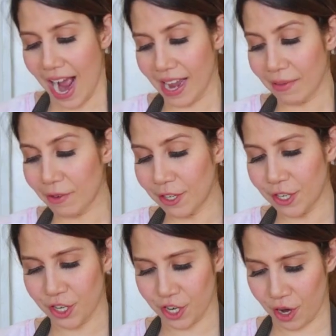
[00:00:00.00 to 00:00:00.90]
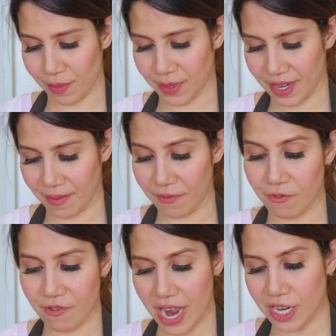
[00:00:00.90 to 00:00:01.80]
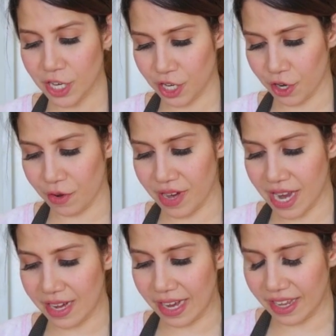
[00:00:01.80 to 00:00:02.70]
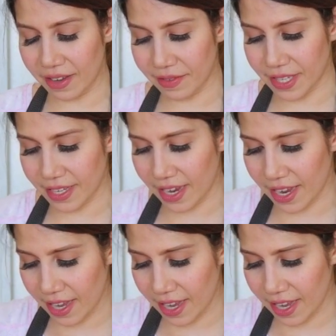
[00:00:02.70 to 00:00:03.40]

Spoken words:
I am going to chop some fresh coriander leaves,